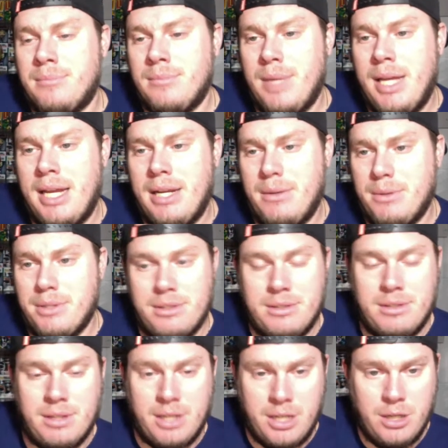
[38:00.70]
it
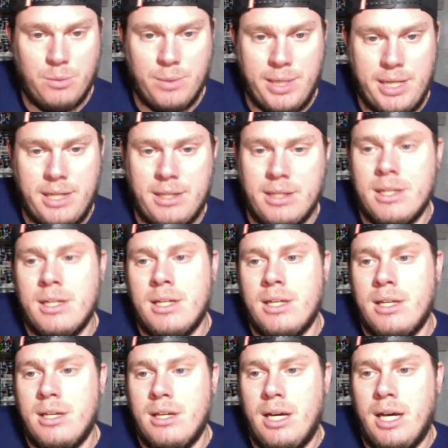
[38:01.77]
was a good read.
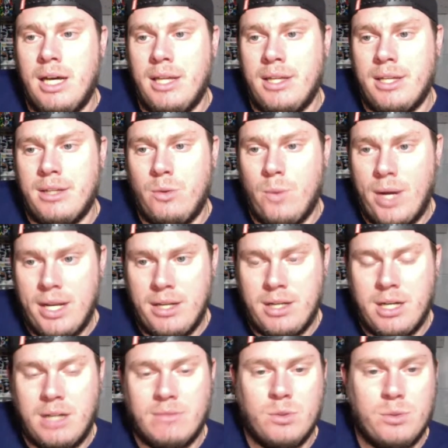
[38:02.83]
The Gwen
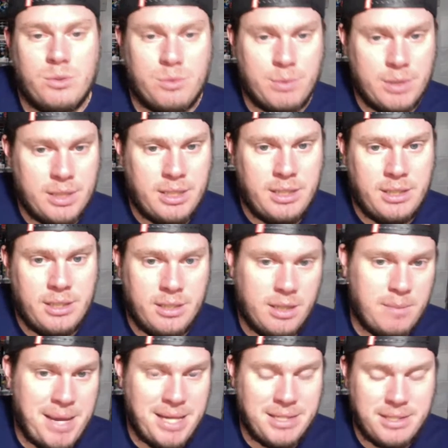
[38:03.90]
cover was really
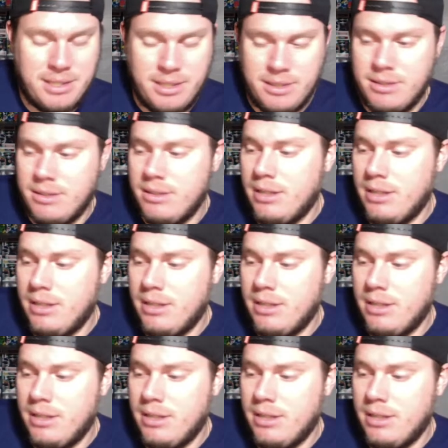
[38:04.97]
amazing.